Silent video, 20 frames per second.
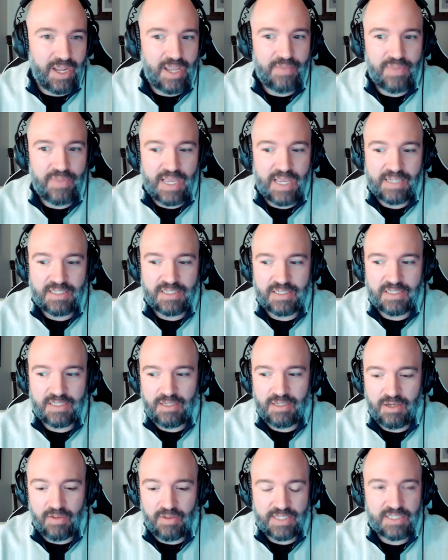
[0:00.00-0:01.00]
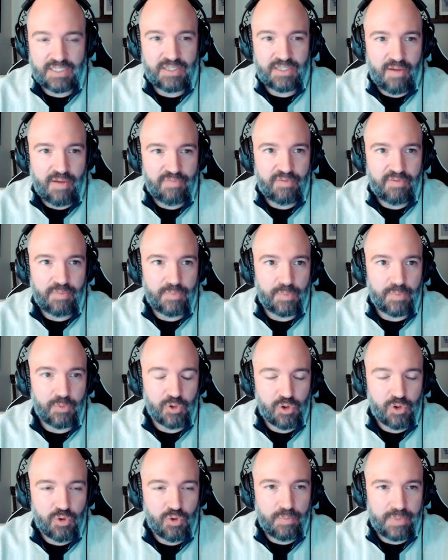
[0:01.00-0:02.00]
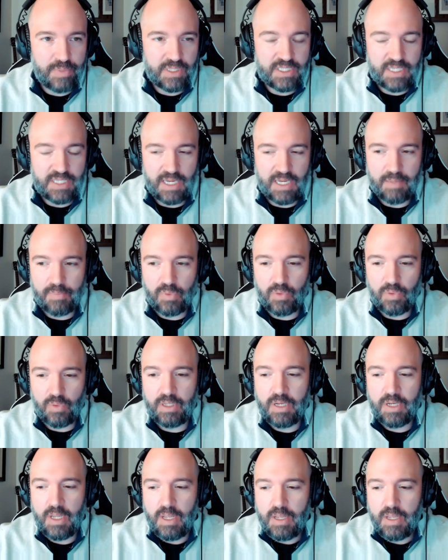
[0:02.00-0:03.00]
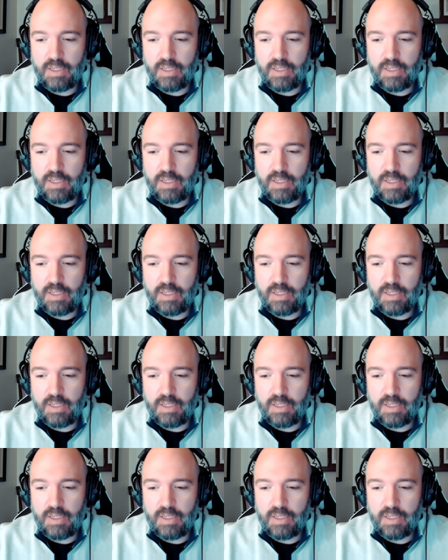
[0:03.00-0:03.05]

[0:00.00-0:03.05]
And that's tough from a recruitment standpoint.